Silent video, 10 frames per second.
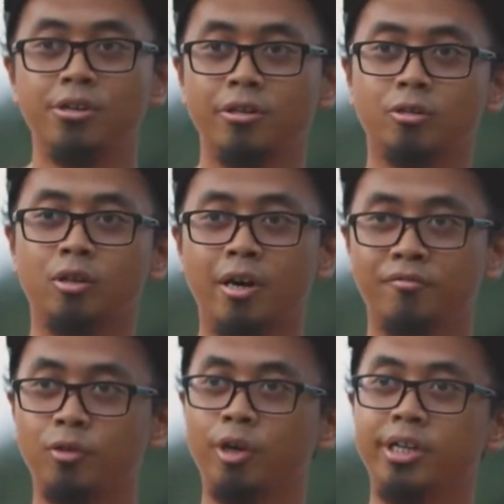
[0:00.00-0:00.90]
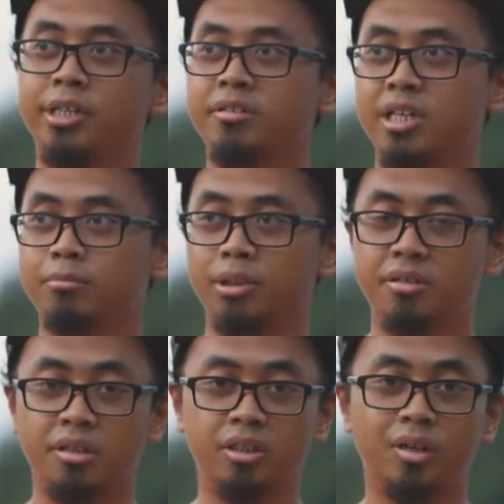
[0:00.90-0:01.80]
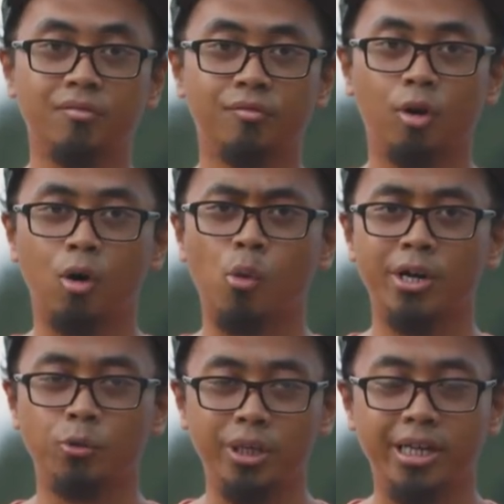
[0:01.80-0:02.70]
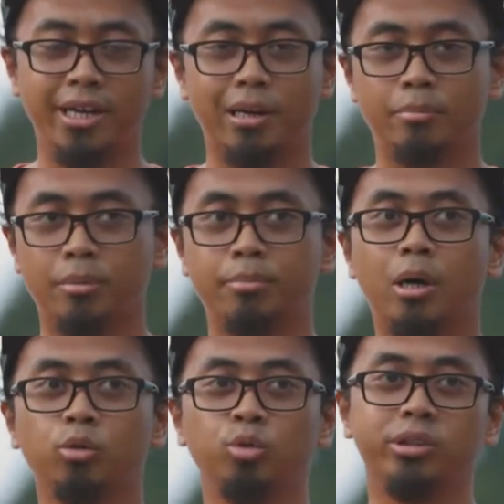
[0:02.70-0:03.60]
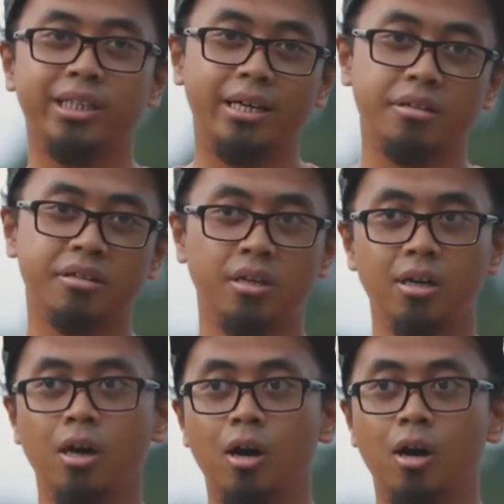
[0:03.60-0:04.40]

So I've got this camera system for 1 week and I'm about to test